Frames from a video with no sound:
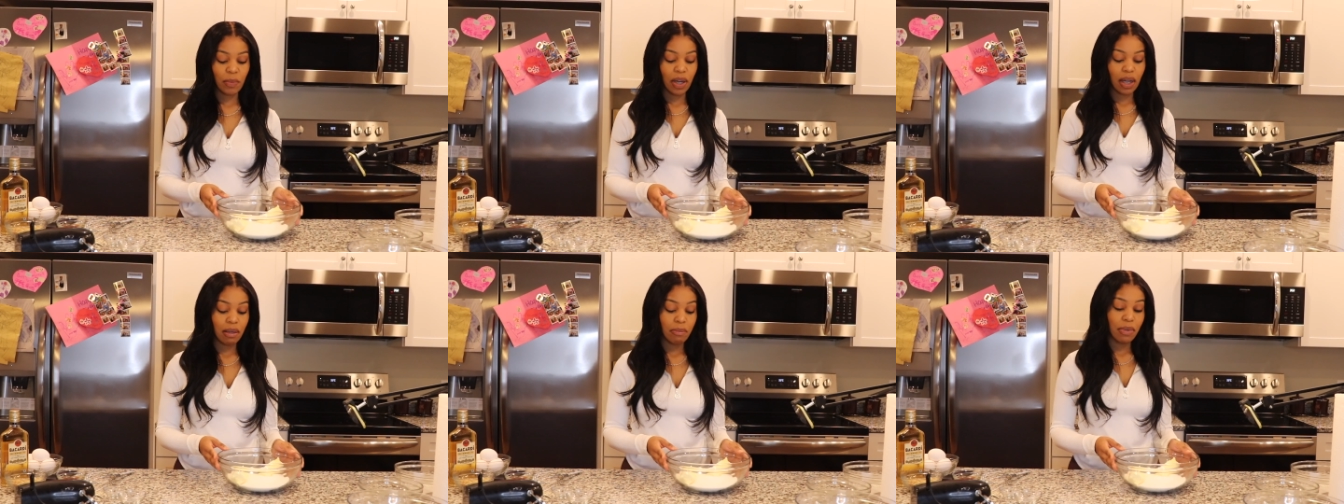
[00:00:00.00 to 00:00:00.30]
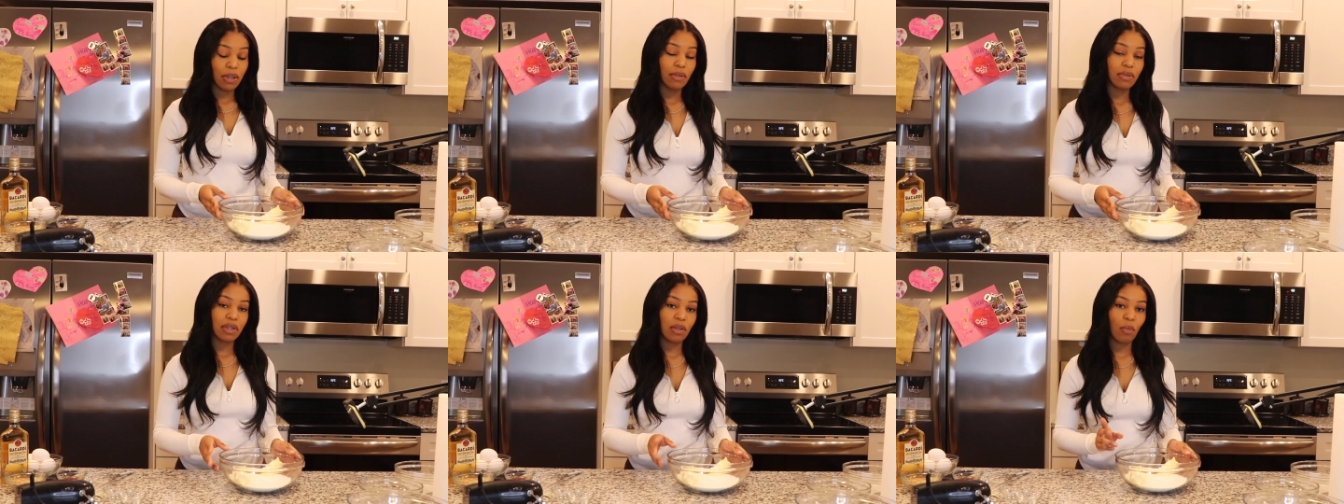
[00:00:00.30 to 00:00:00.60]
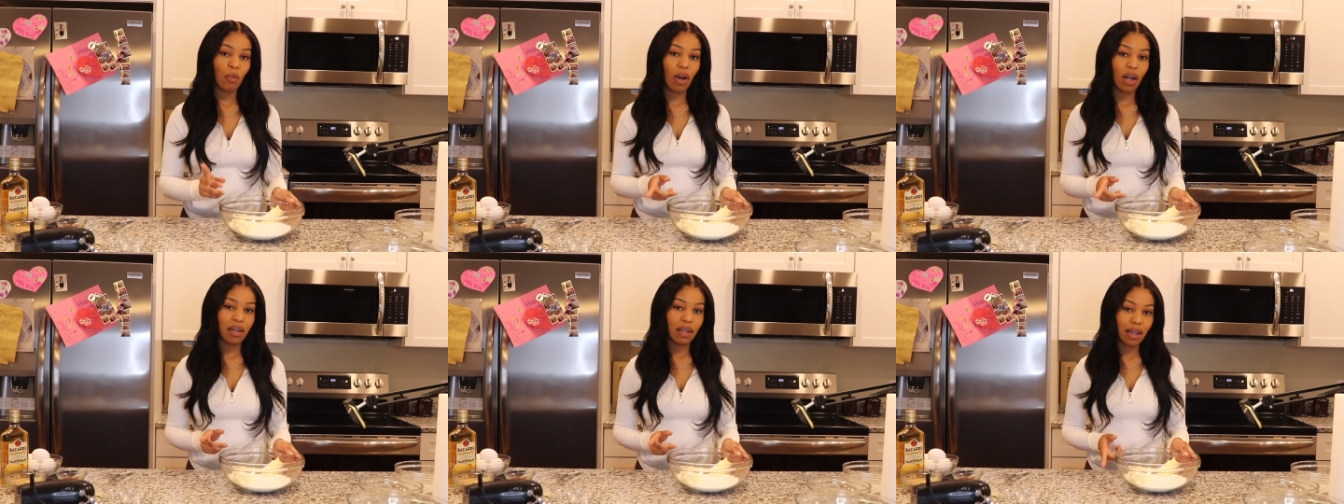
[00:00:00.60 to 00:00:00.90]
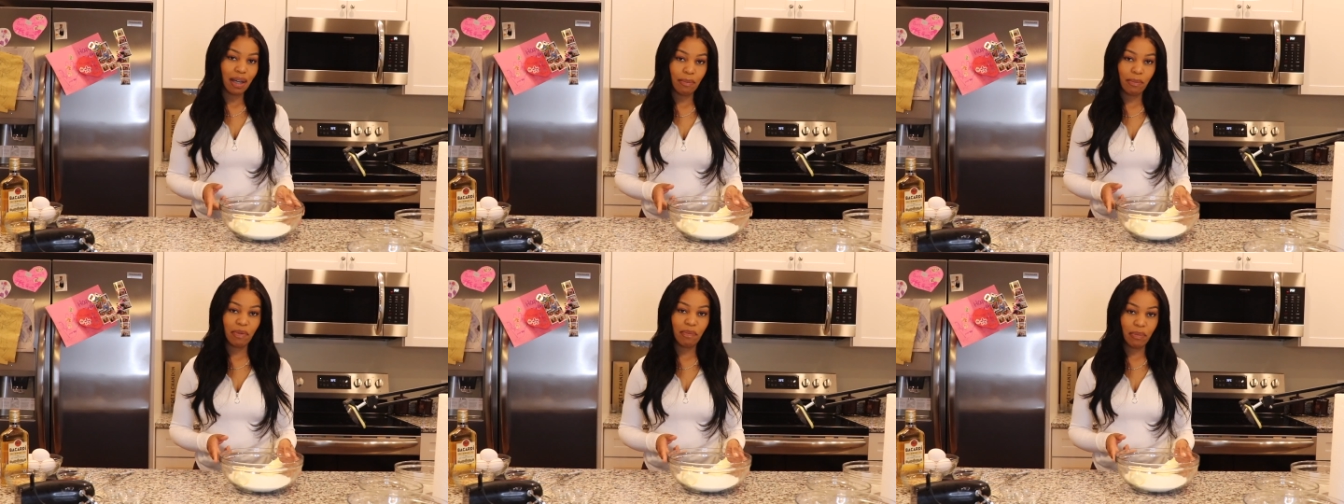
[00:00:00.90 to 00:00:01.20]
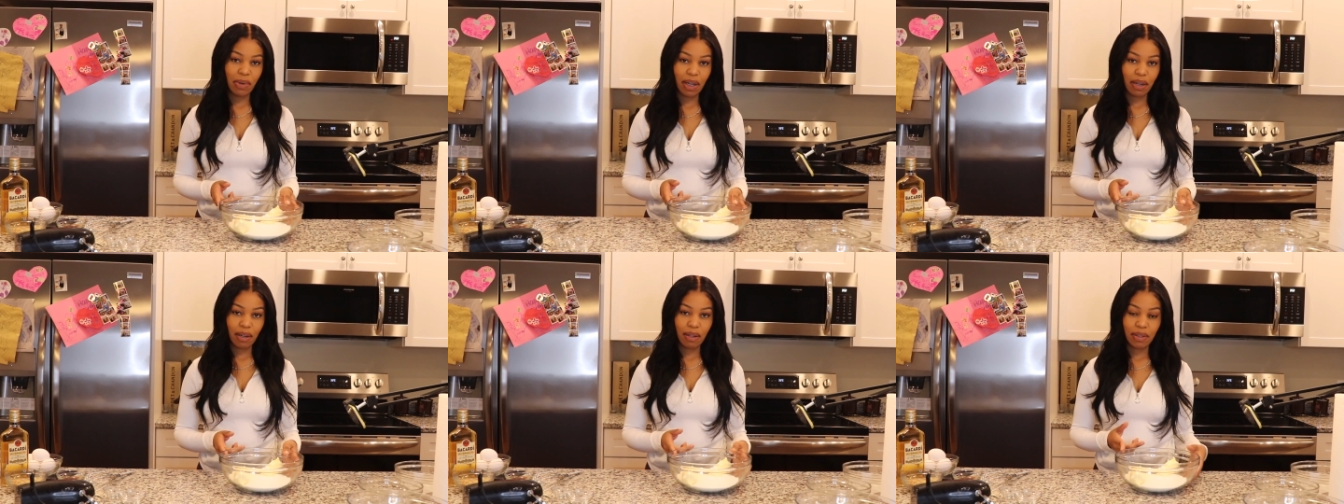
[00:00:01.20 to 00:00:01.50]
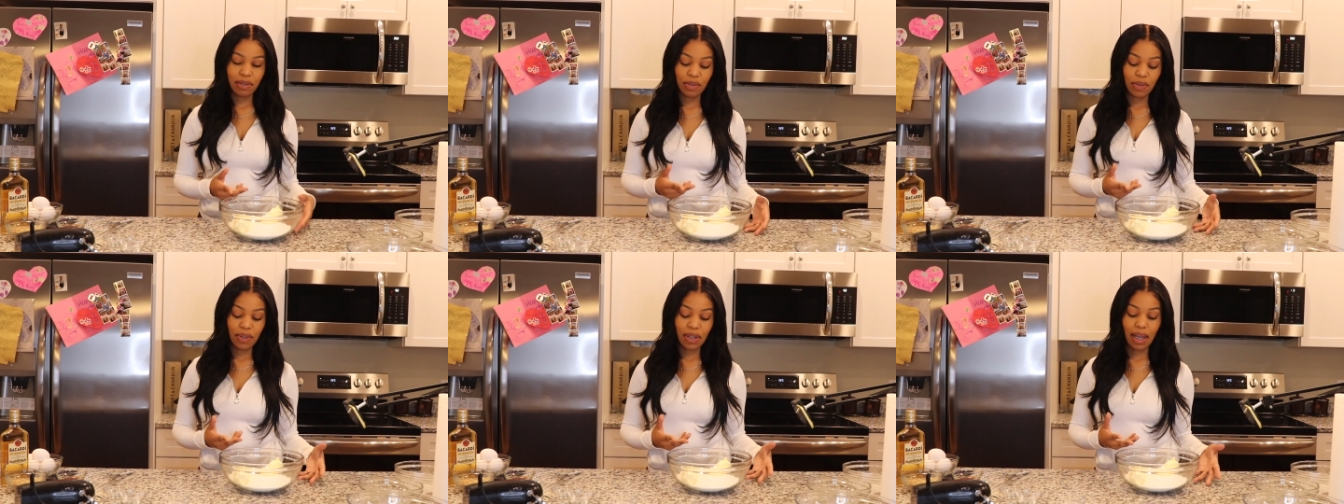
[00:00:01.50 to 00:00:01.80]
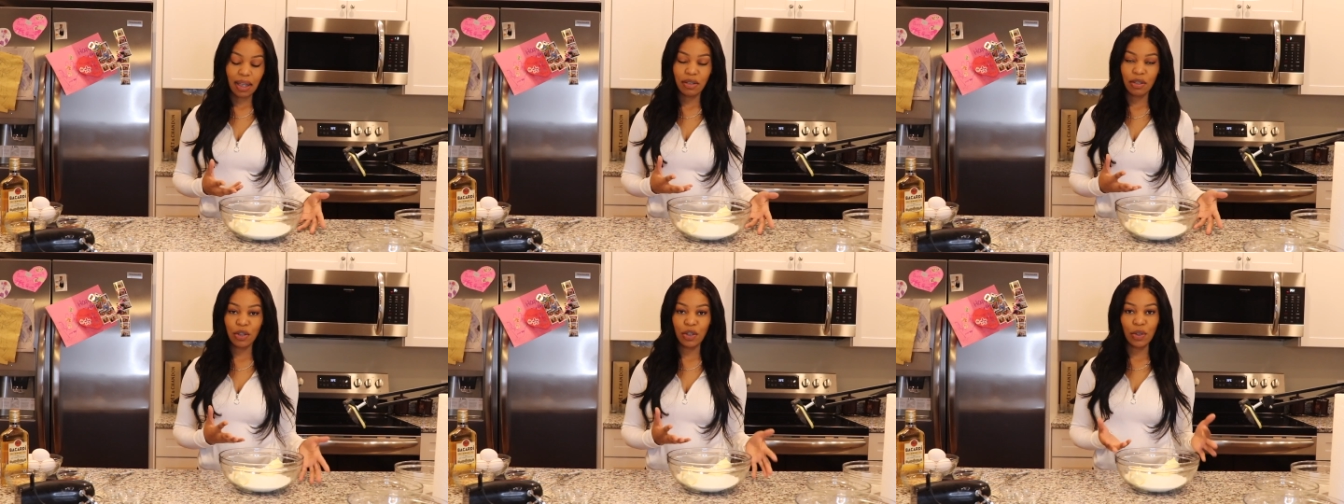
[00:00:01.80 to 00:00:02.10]
We're going to be using 1 cup of butter, so
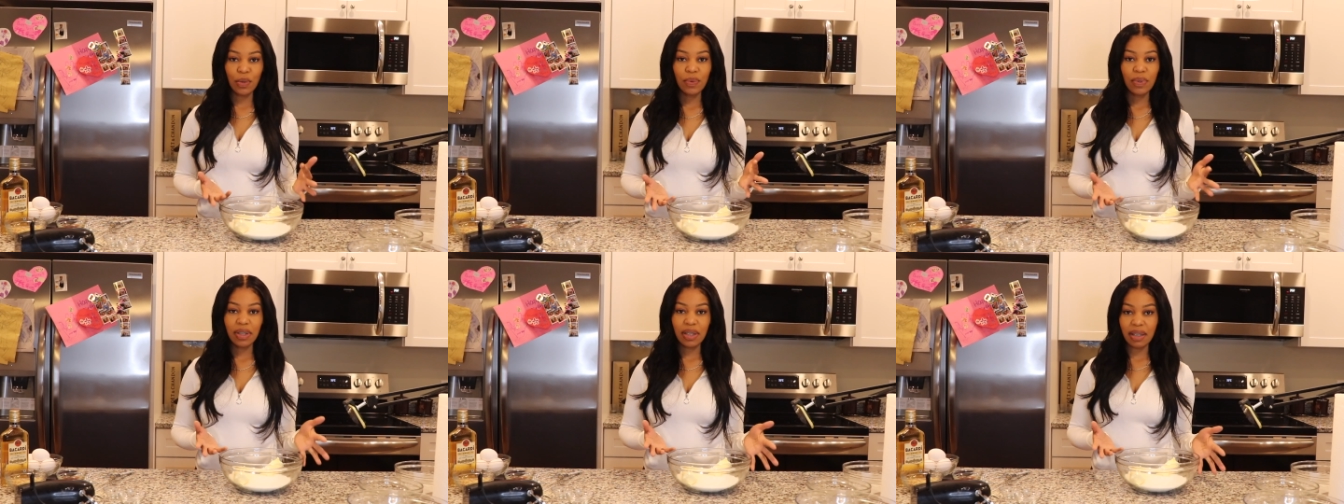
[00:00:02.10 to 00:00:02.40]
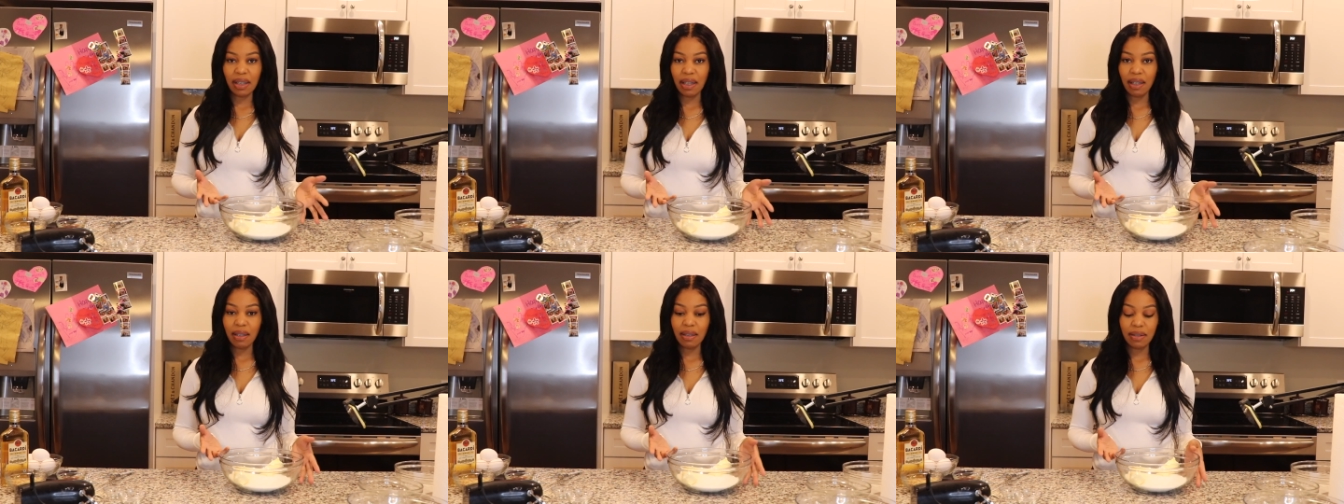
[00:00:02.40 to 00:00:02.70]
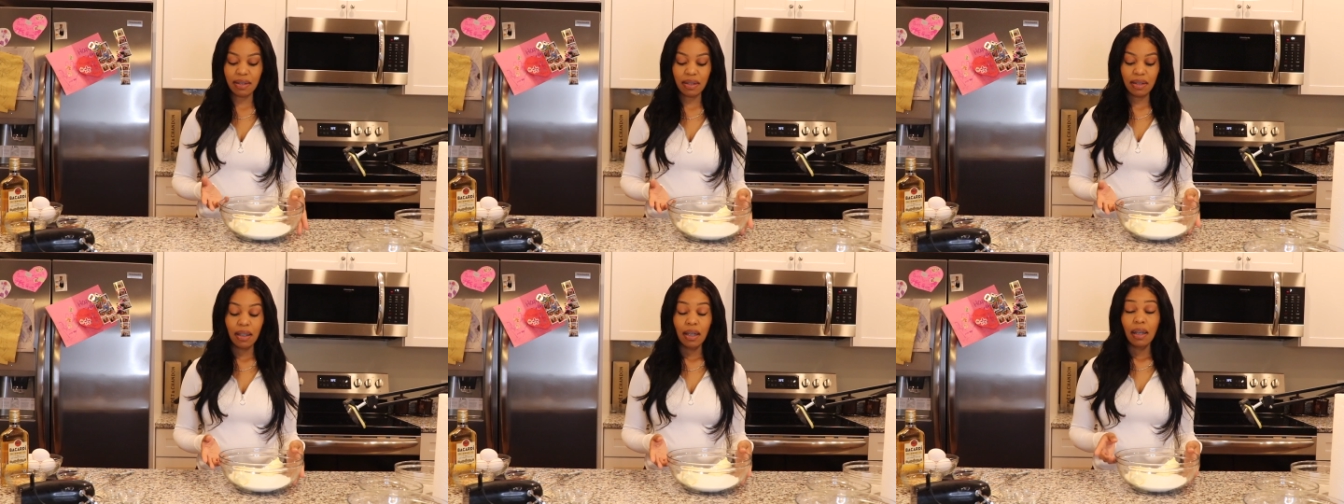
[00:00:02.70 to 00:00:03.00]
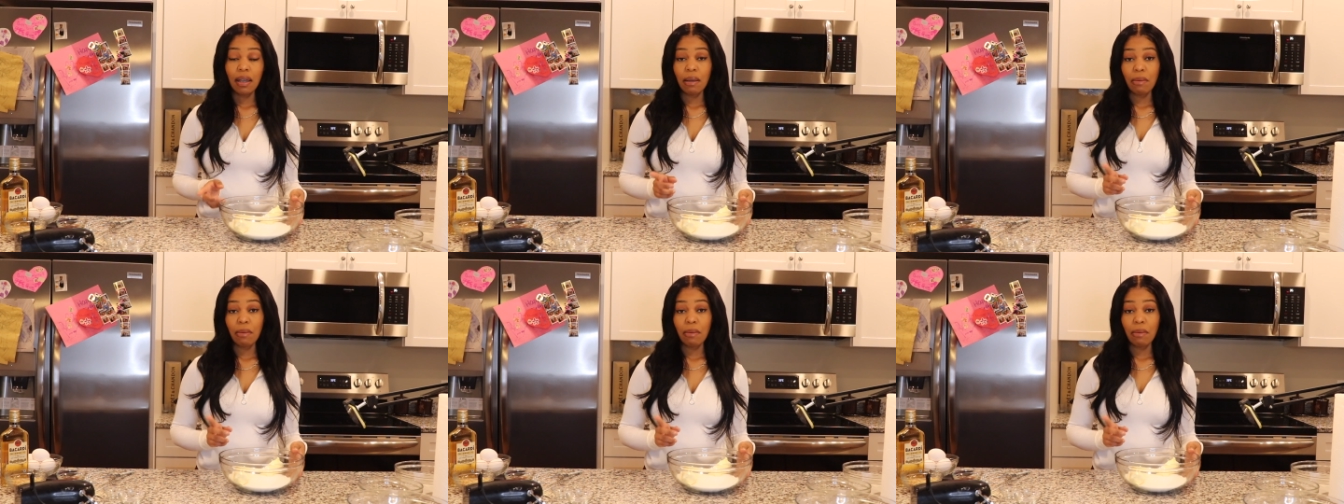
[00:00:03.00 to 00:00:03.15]
that's 2 sticks.